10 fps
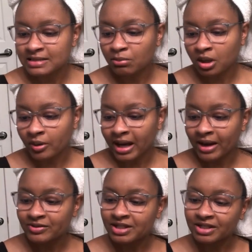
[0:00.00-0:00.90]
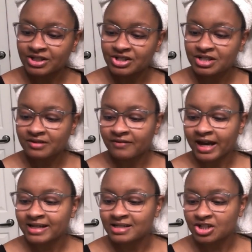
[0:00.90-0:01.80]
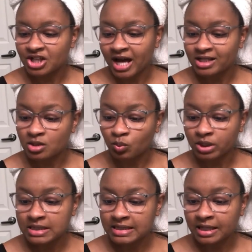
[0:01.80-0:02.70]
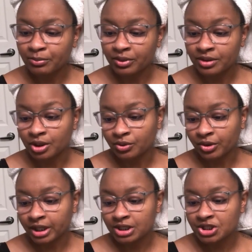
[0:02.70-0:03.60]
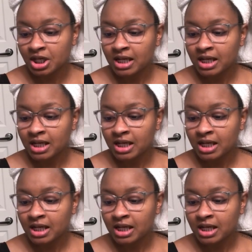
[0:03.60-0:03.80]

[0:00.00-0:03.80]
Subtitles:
blowouts, conditions, defines, and shines in one step with no crunch,